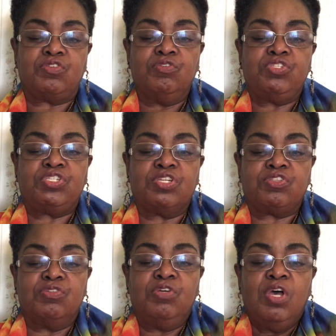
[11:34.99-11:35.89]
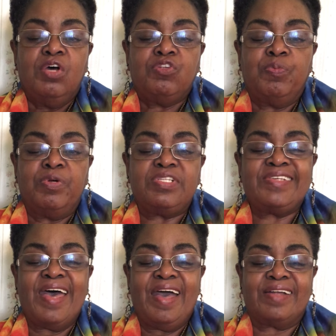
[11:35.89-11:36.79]
to to to
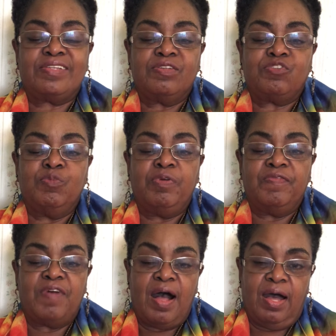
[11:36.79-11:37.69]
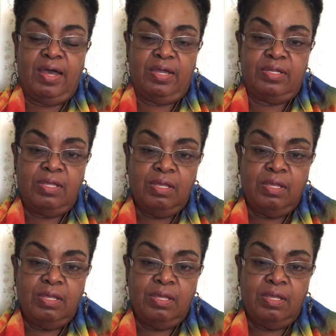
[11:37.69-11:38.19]
protect, to provide,